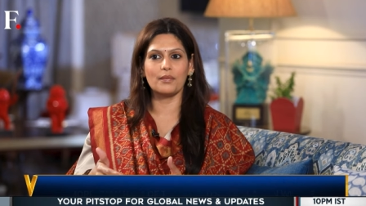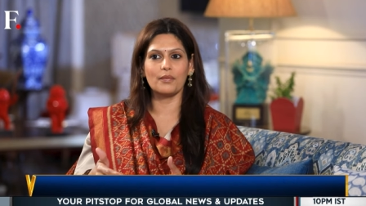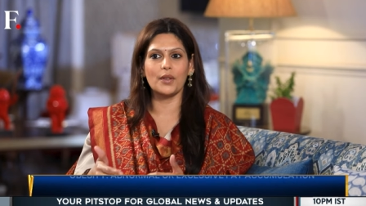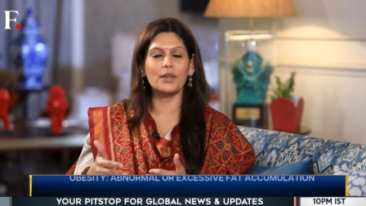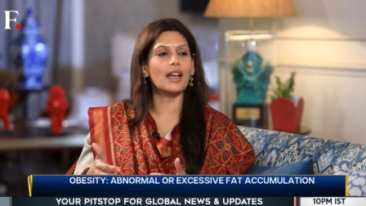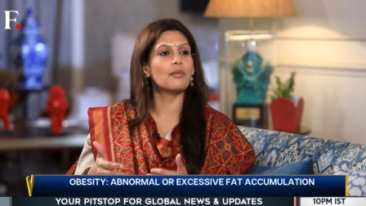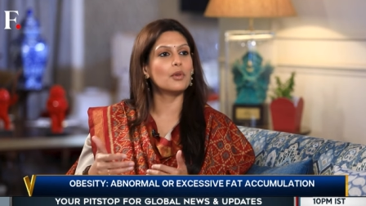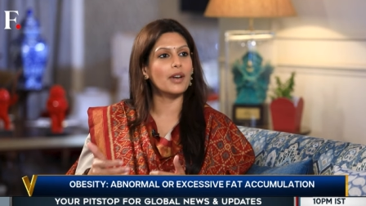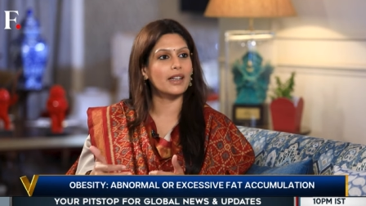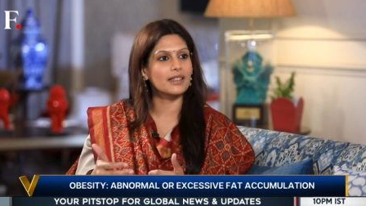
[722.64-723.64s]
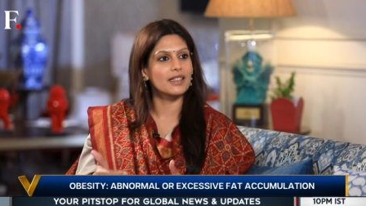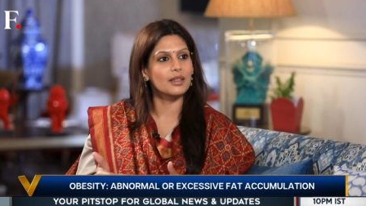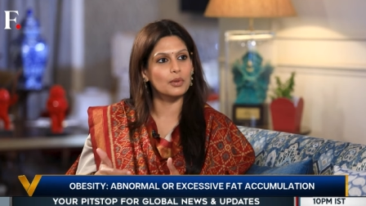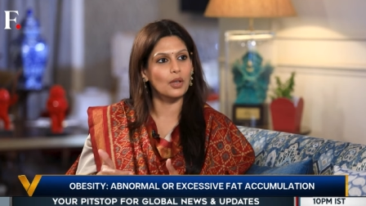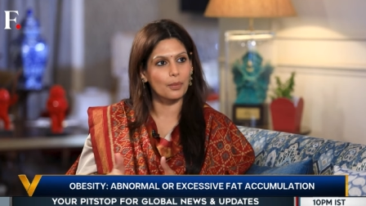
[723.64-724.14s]
we will have more
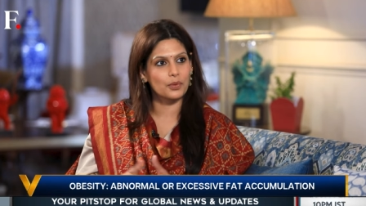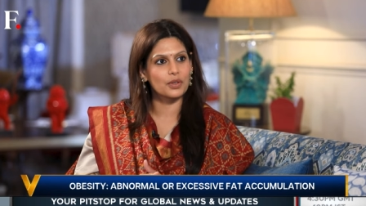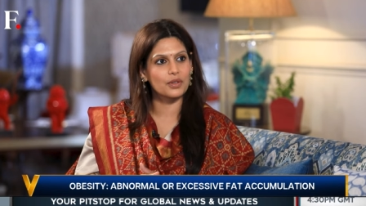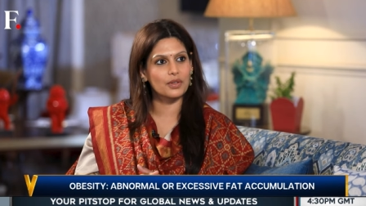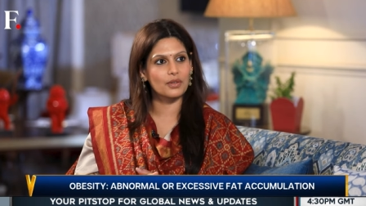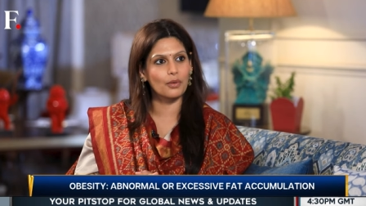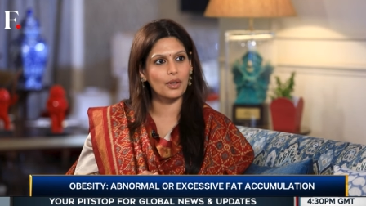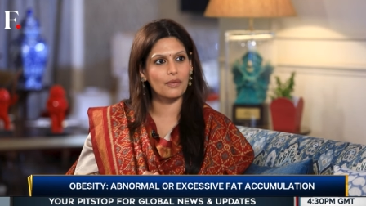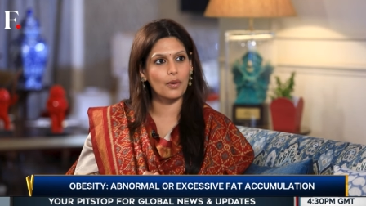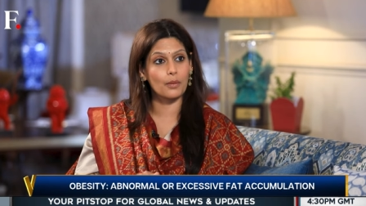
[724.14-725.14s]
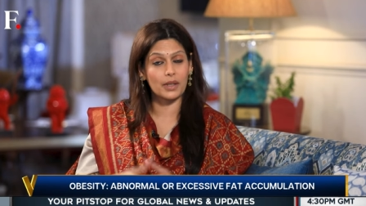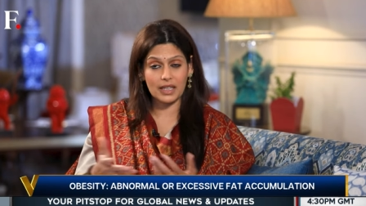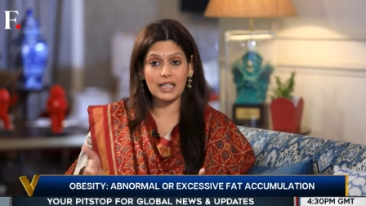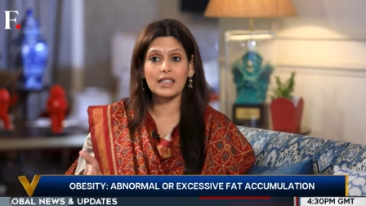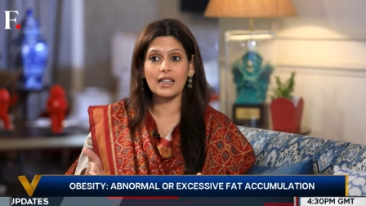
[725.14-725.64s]
accessible options going forward?
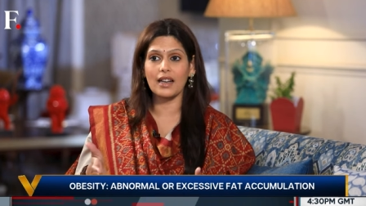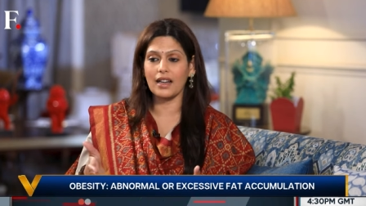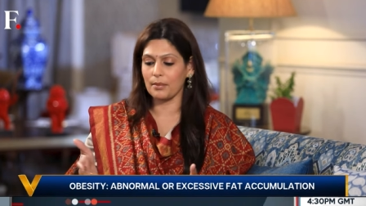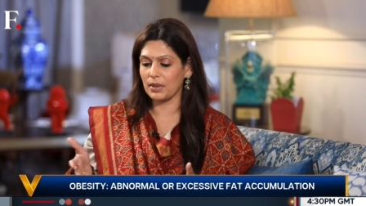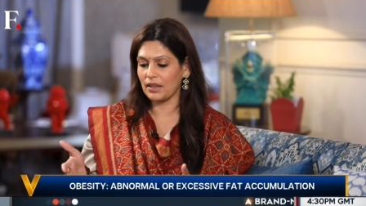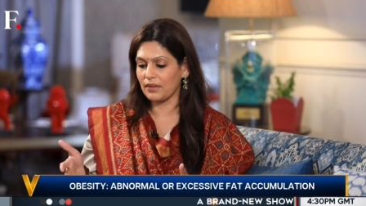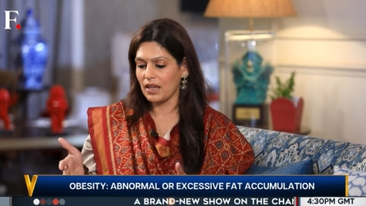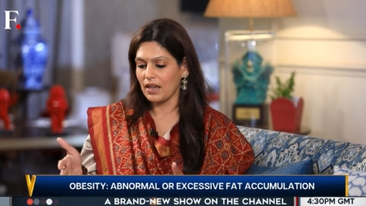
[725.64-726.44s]
In India, I believe